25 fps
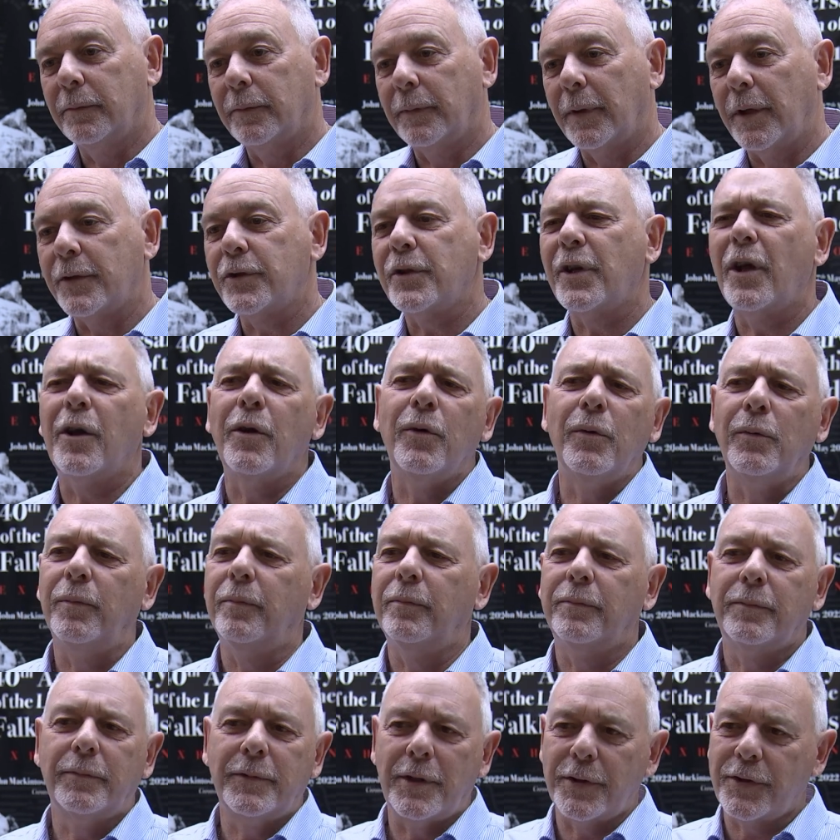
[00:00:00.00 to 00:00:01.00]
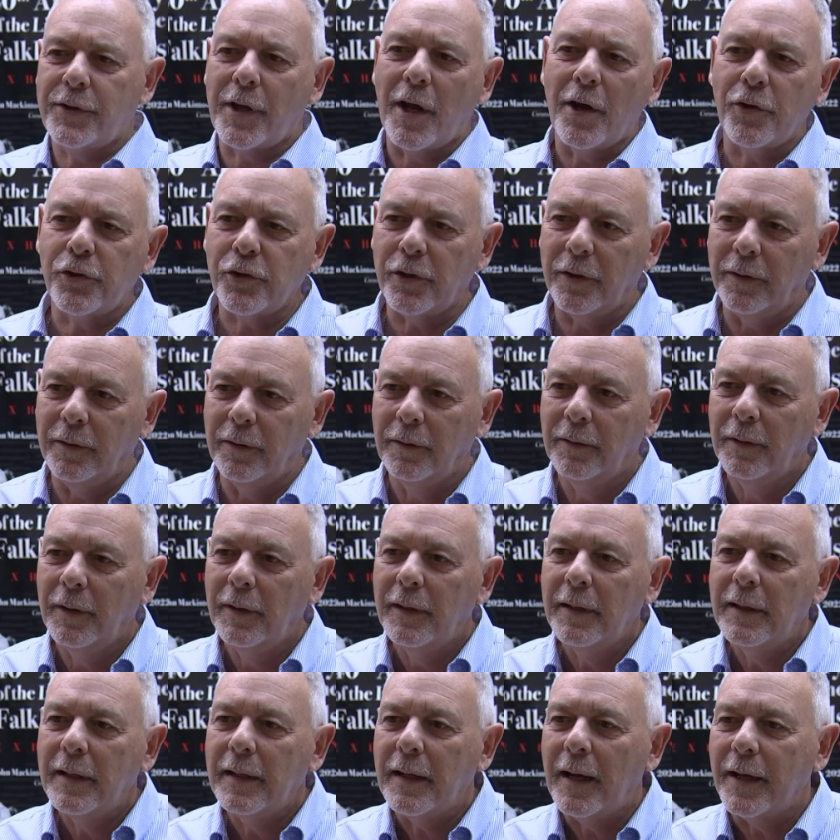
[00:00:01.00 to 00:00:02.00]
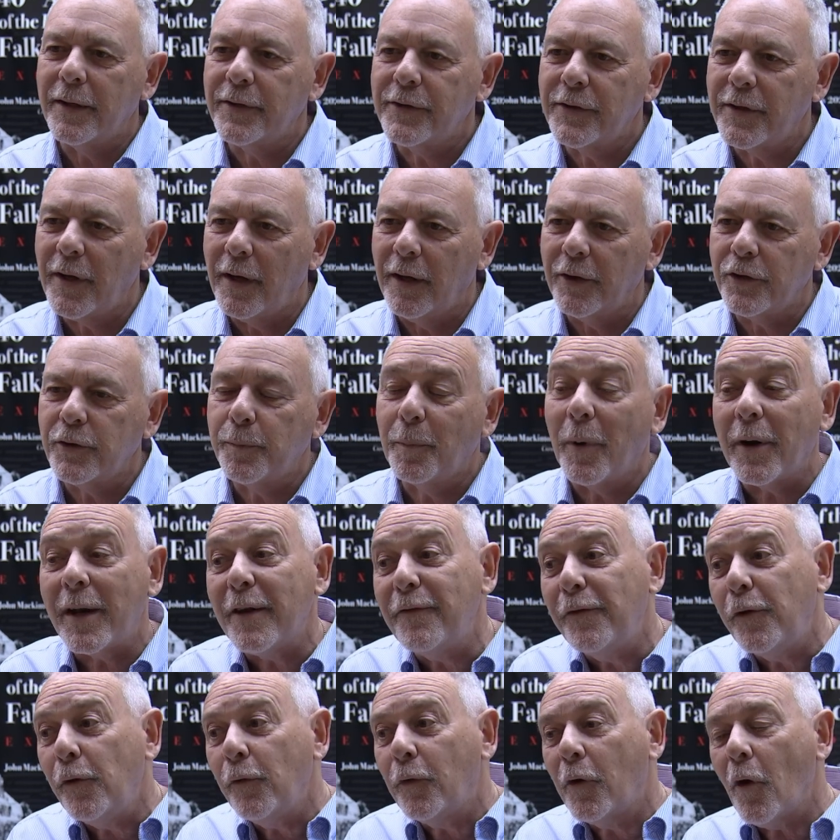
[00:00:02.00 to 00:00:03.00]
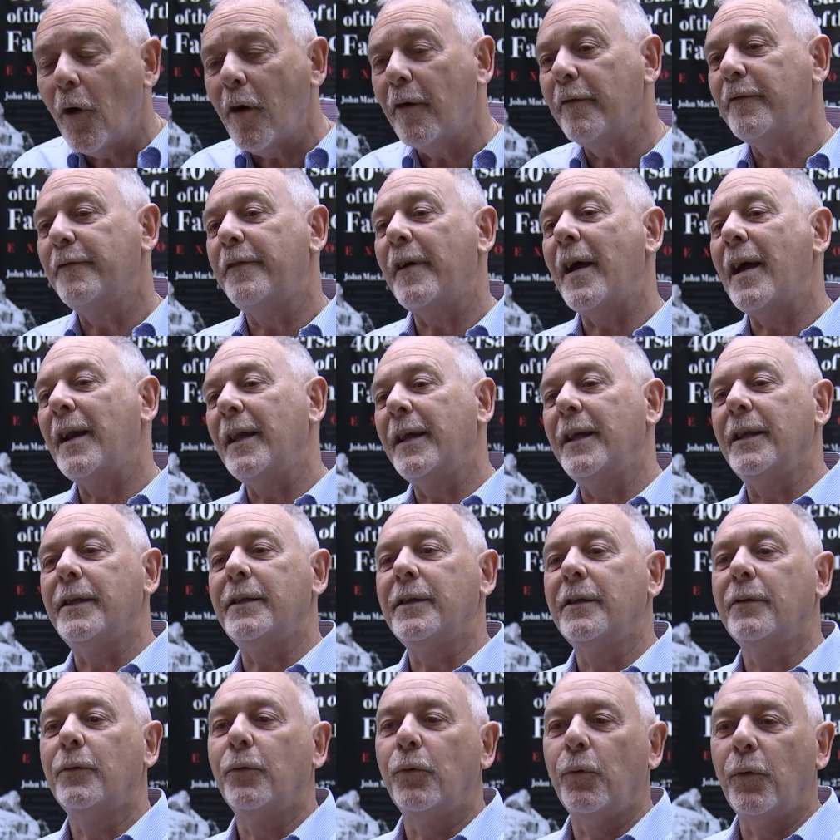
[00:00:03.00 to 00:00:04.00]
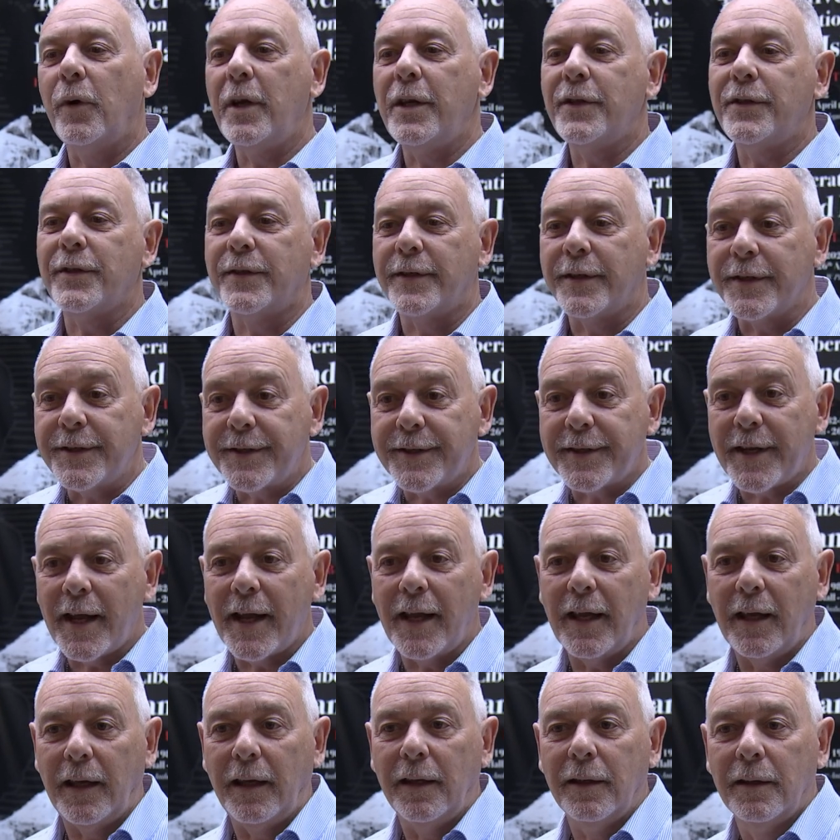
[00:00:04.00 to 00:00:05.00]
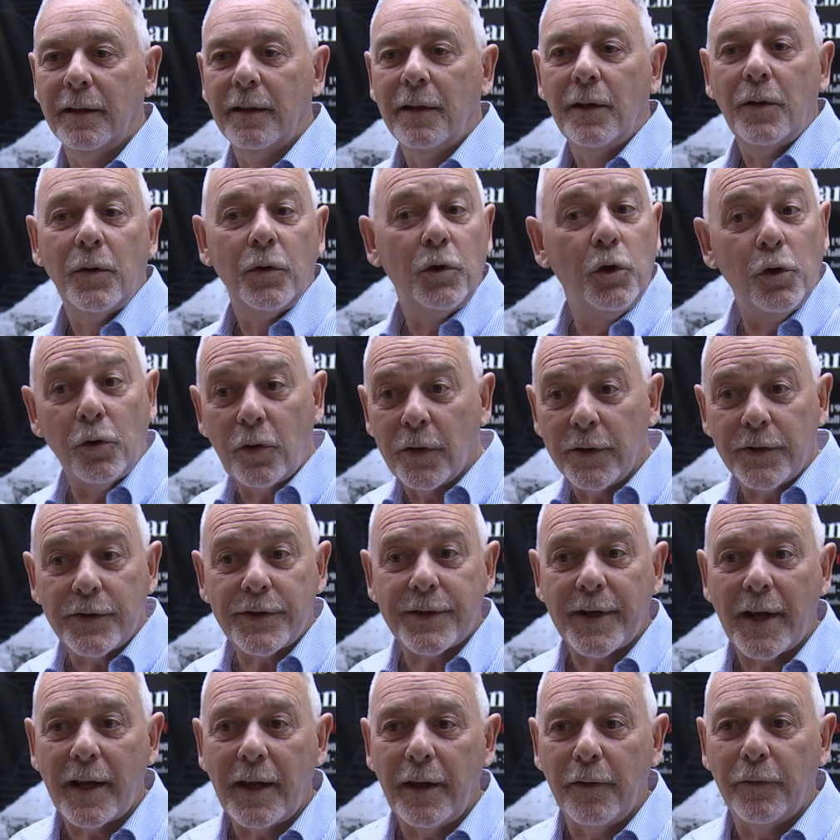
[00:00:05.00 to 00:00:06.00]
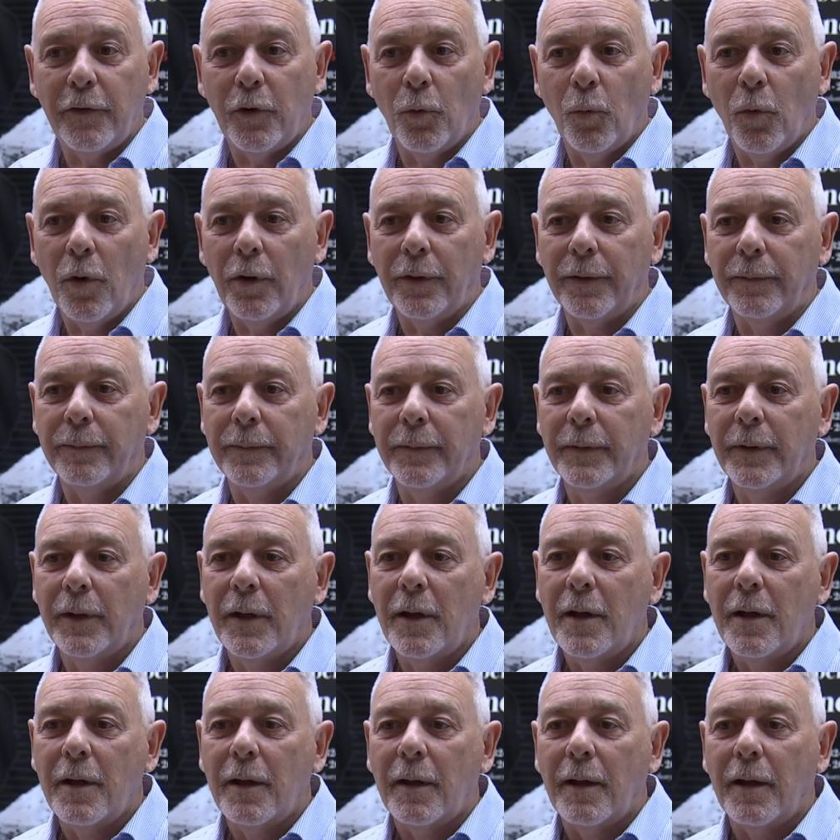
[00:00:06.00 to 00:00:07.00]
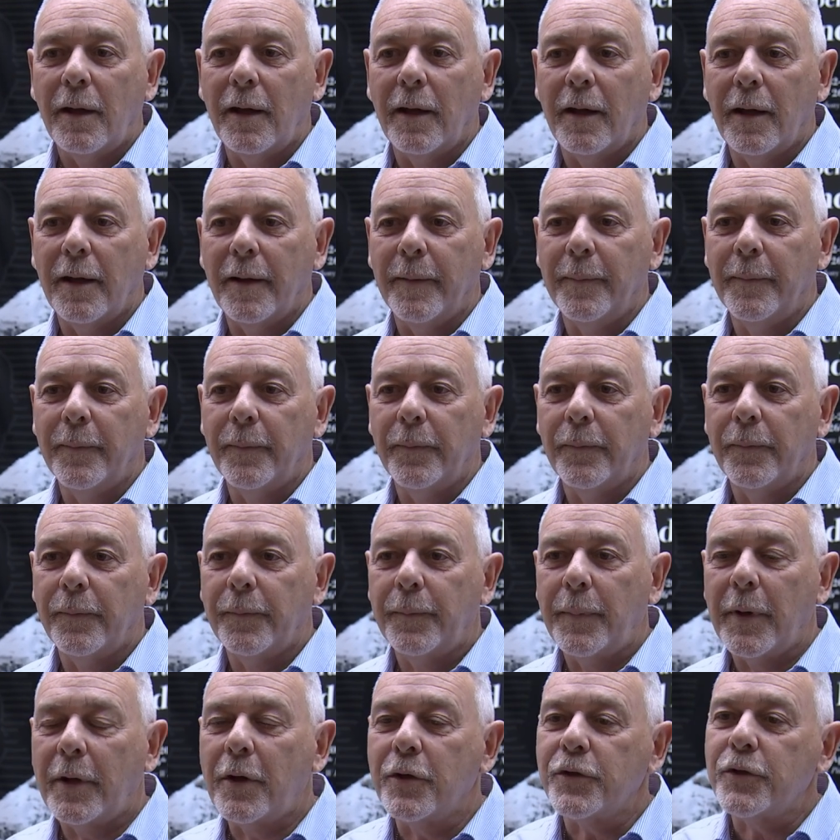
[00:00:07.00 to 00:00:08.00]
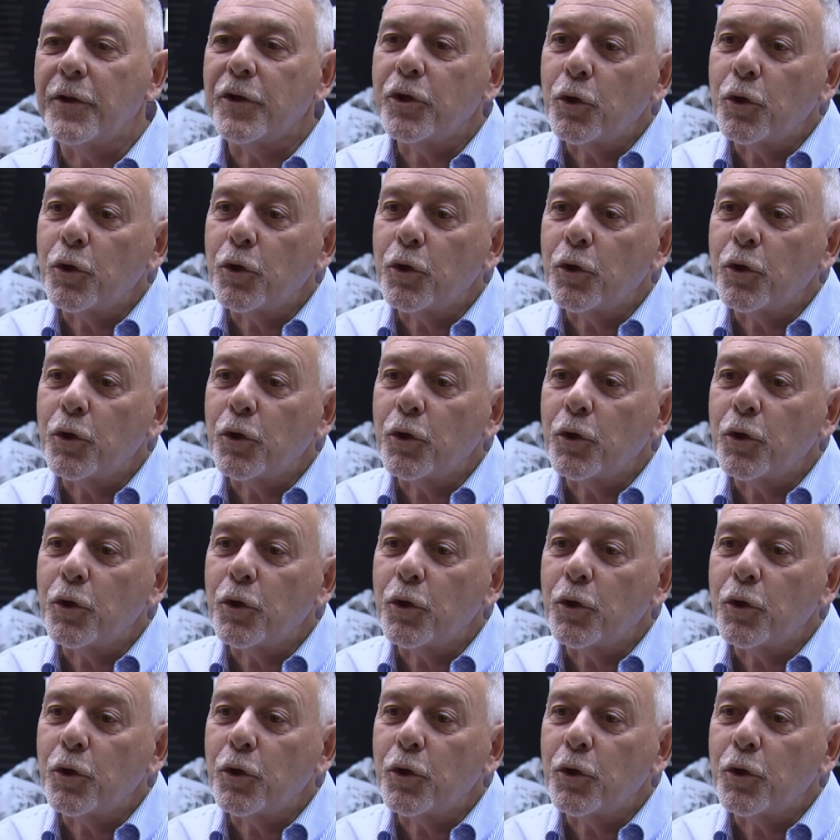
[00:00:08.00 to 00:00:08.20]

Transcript: There's no discussion as such. But if you've got a valid reason to stay, you can stay if you want. Um, because the